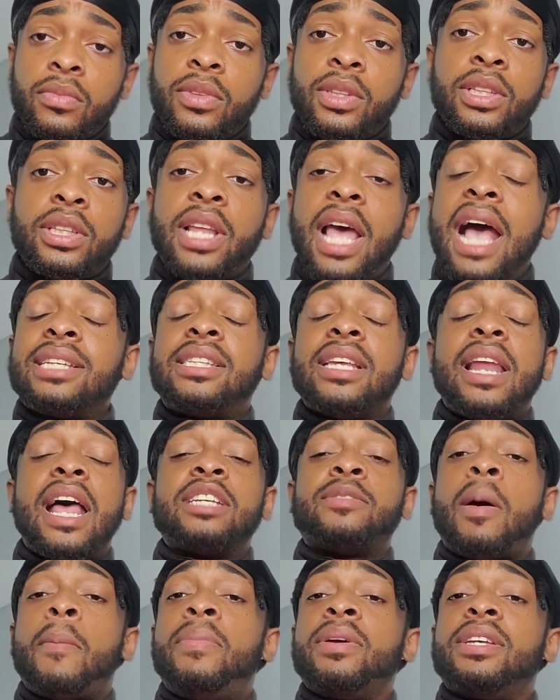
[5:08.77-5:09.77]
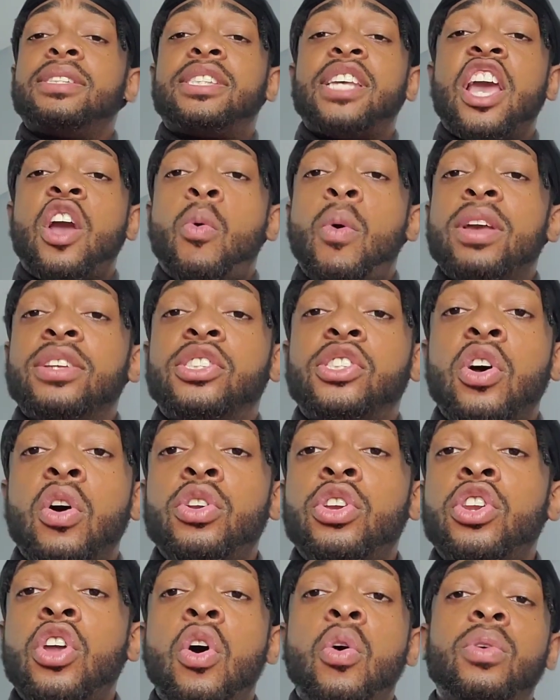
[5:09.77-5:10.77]
That's my biggest takeaway. So,
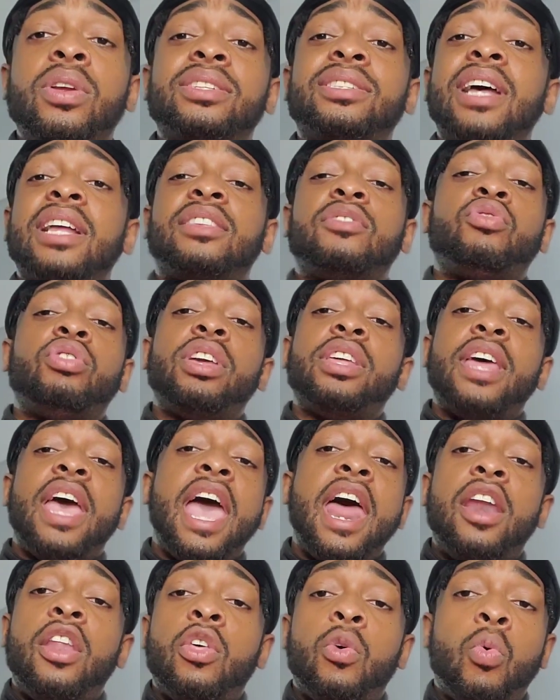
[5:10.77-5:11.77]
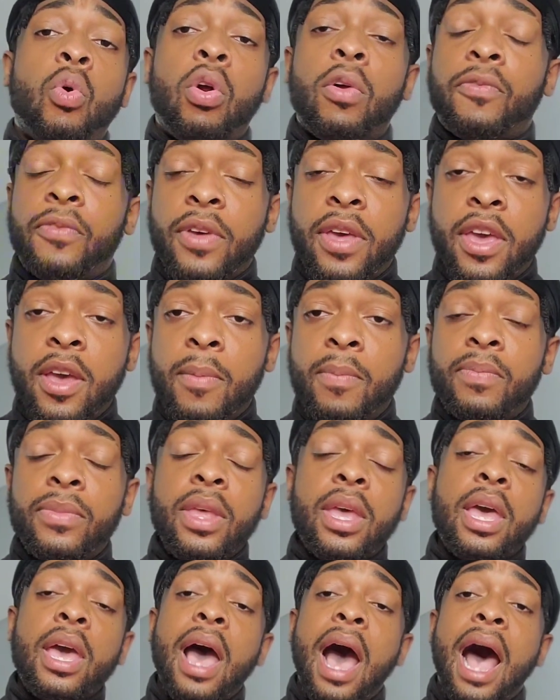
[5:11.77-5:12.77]
you know, it's not really the end of the world for him.
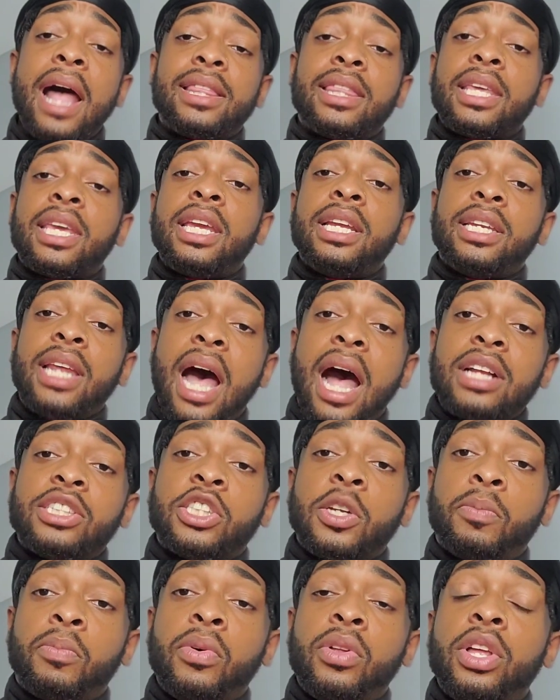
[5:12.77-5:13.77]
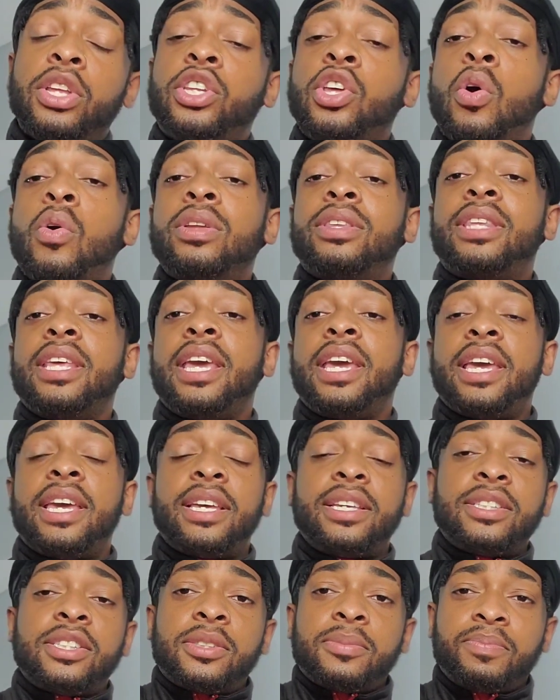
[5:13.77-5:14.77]
I think he dodged a bullet. The only thing
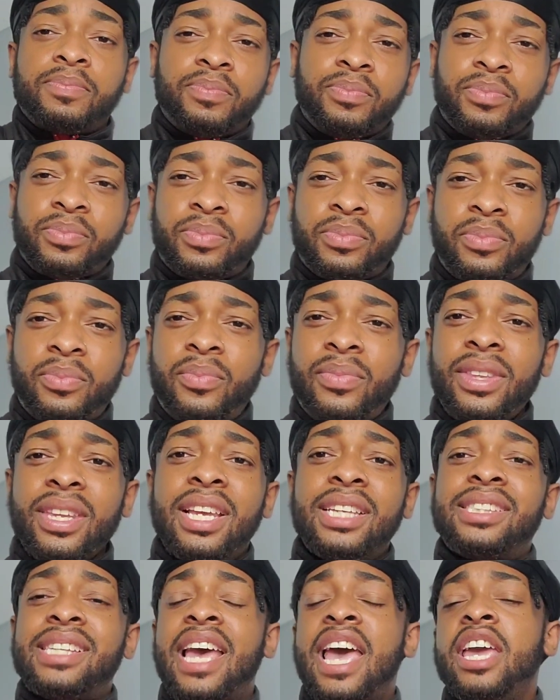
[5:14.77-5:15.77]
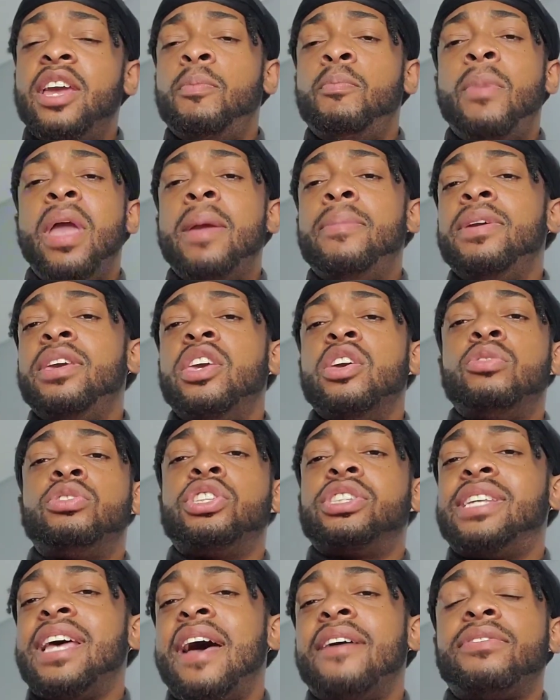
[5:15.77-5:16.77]
is that maybe he'll
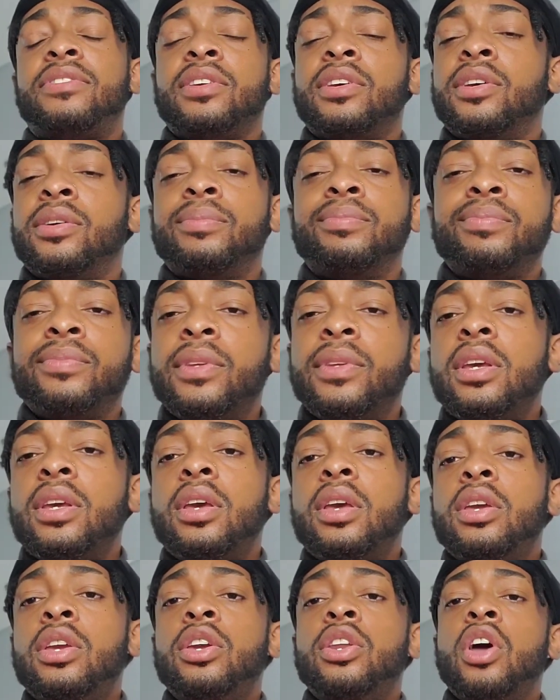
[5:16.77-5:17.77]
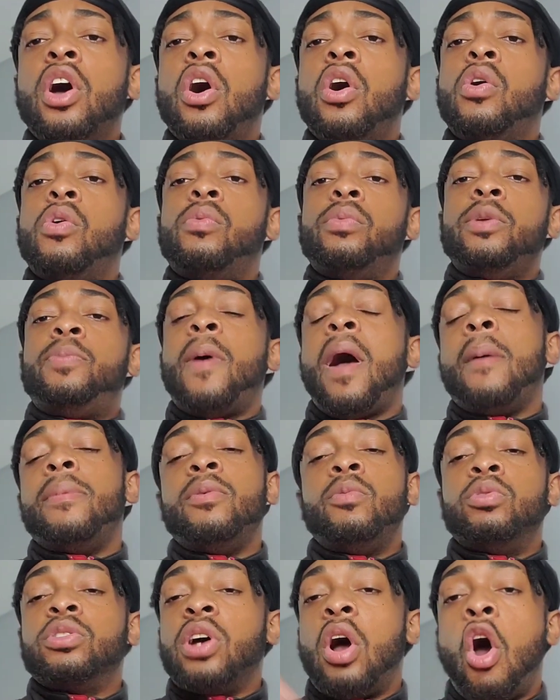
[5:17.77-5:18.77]
just have to, you know, he probably
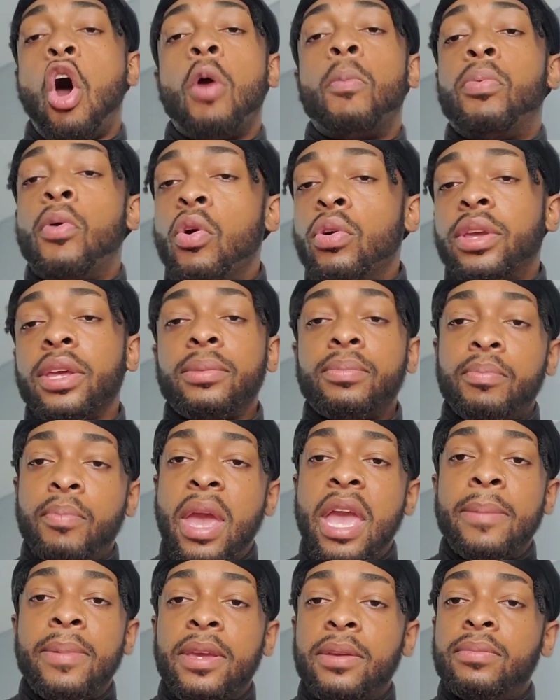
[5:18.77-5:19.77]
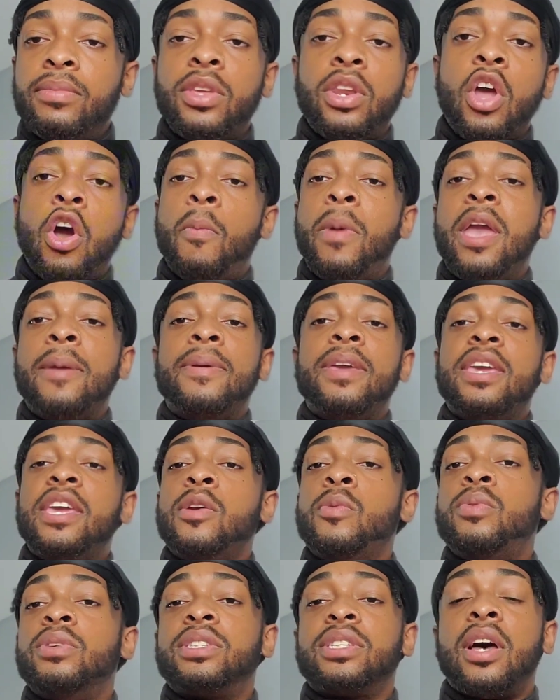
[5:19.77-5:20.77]
was heartbroken, maybe. You know, maybe
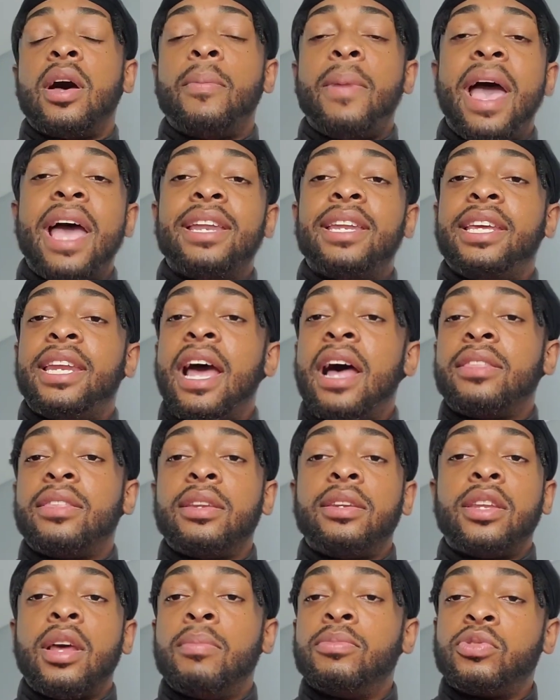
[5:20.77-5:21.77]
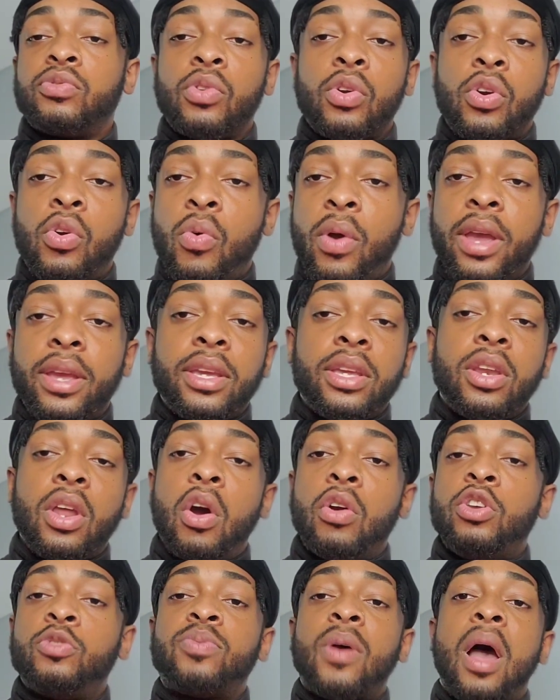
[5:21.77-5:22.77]
he was had to get out the dumps real quick. You
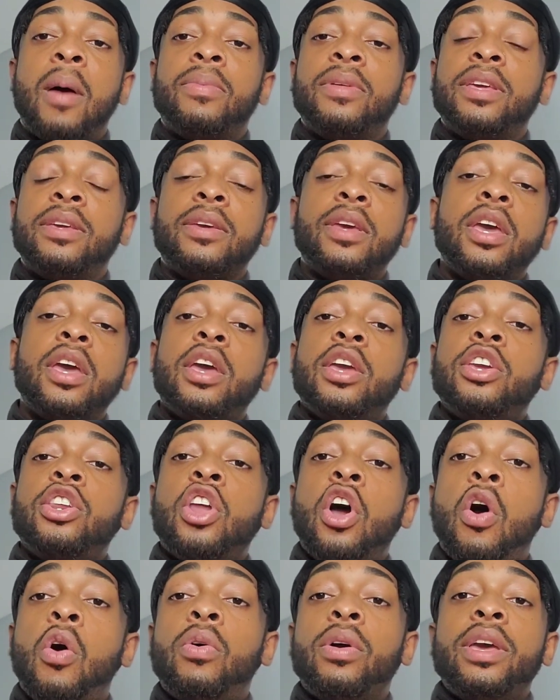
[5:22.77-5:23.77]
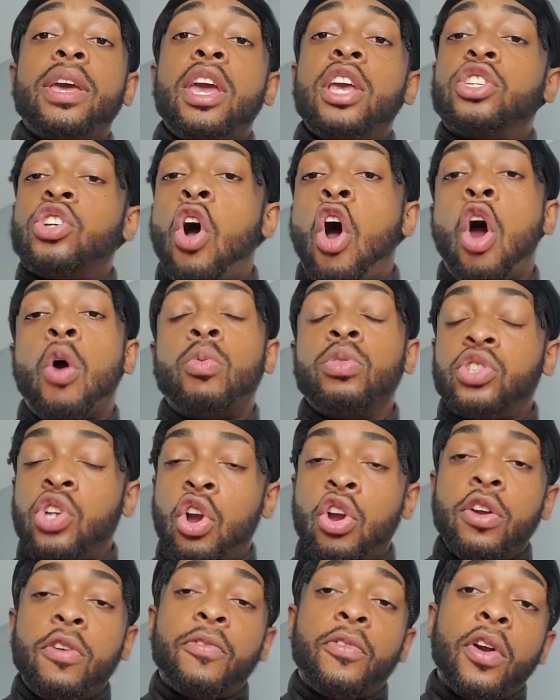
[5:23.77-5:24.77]
know, he's probably, you know, his heart was
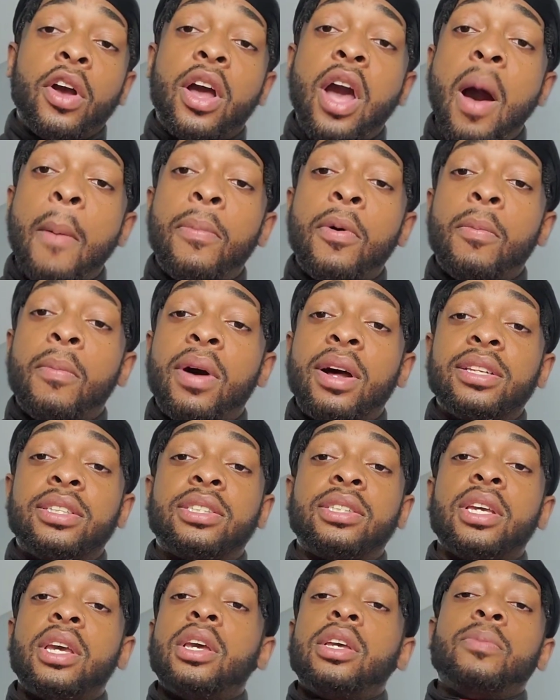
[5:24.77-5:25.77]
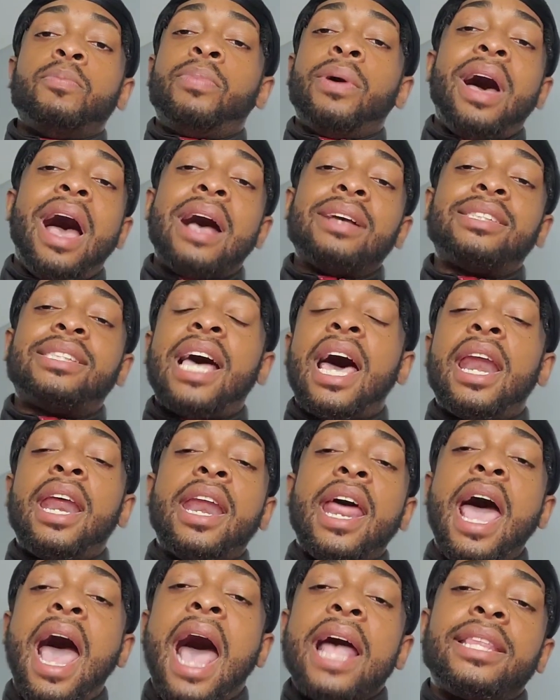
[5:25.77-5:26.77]
hurting for a couple months. But outside of
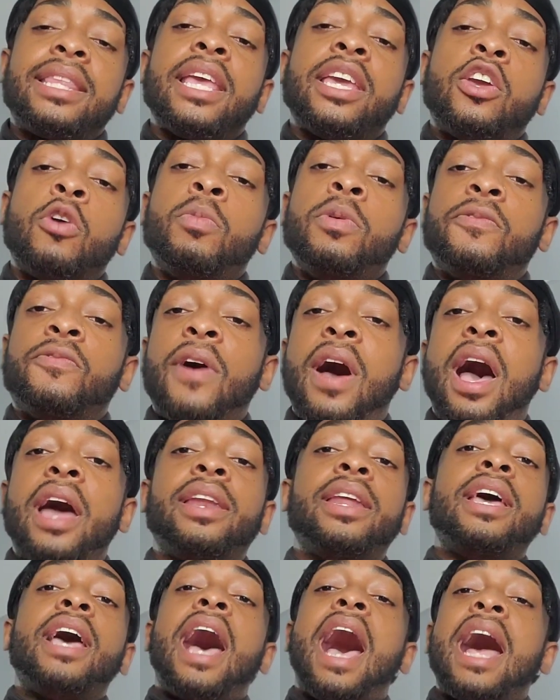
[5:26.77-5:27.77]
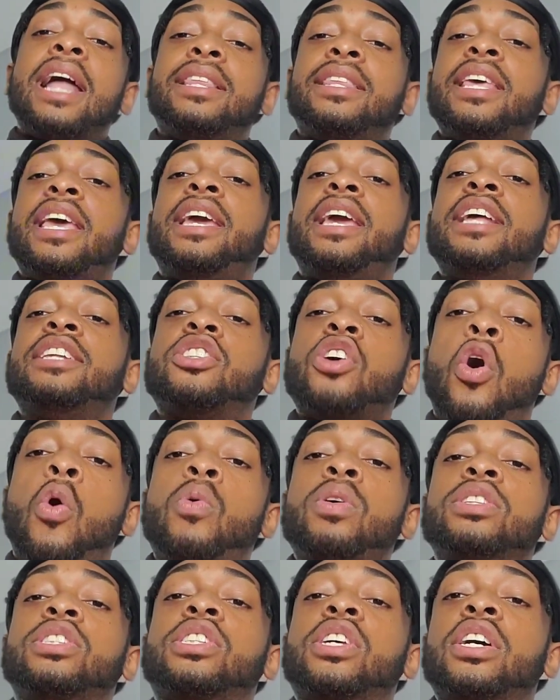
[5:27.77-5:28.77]
that, I think he'll be fine. I think it's
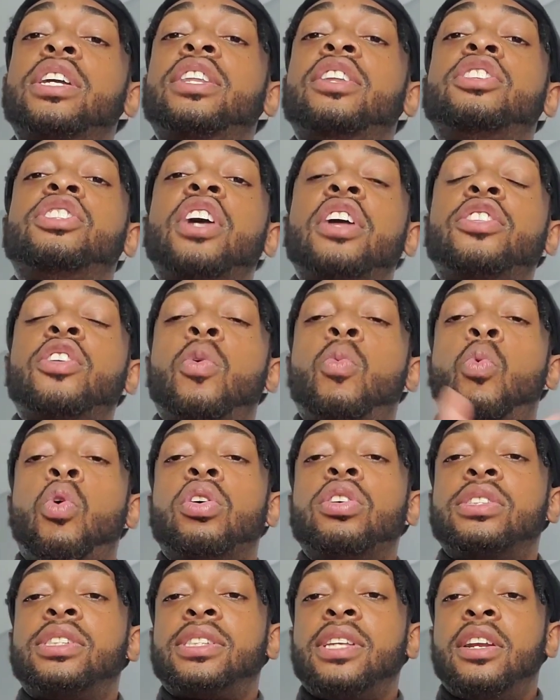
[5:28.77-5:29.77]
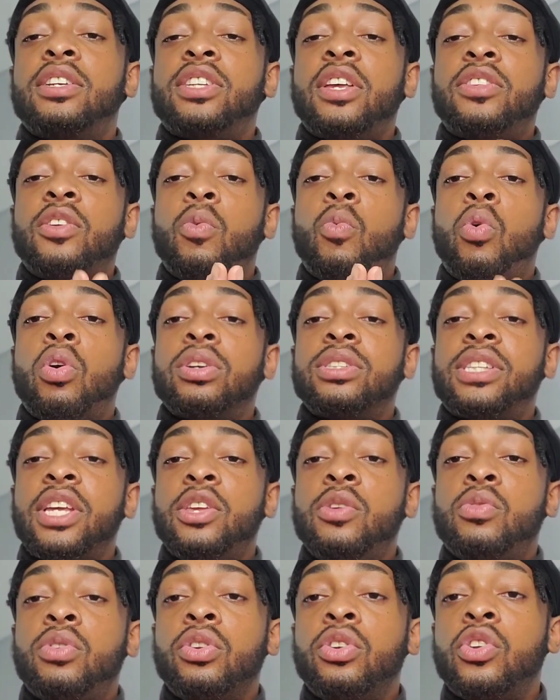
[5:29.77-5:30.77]
always good. There's nothing worse that
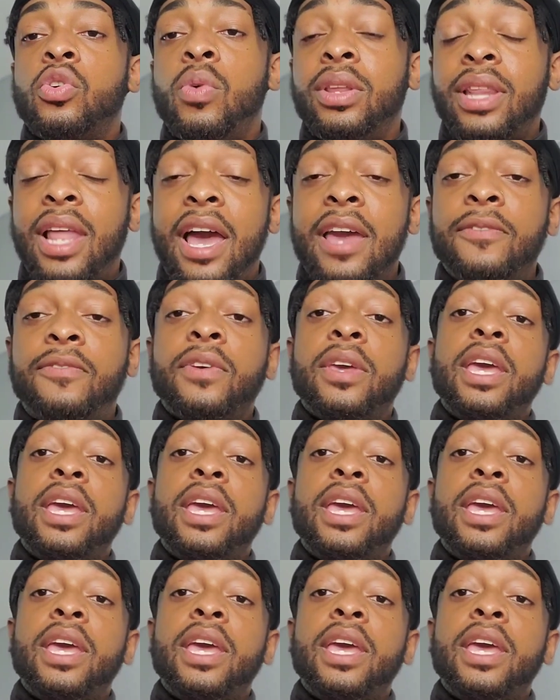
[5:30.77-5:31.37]
you can do in life